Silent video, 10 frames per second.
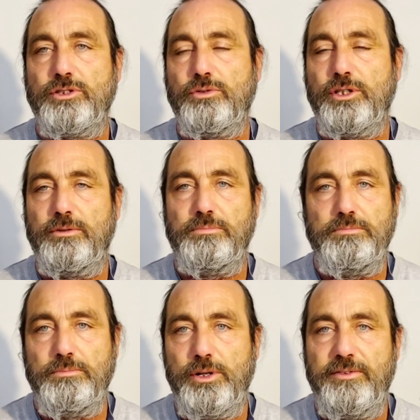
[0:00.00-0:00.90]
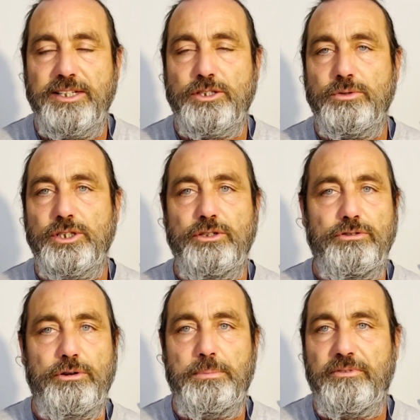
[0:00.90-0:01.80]
or you move into a new
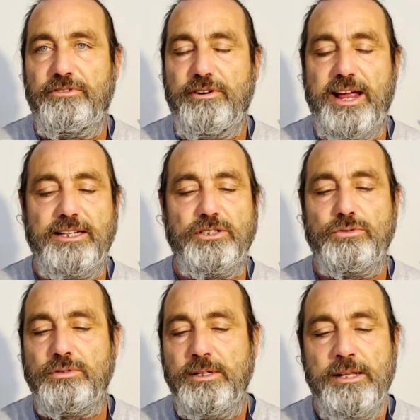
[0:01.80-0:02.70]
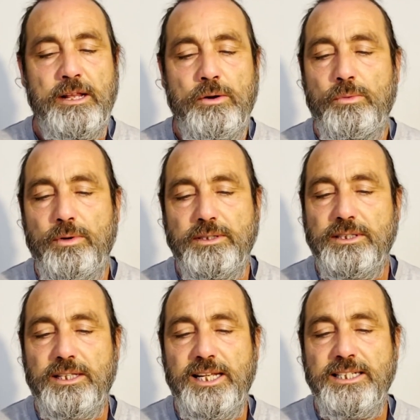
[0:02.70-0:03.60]
group of friends, or
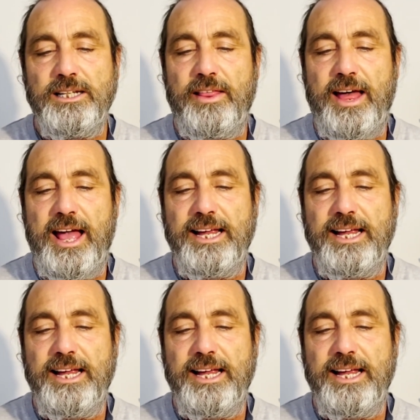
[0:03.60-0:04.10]
things like that.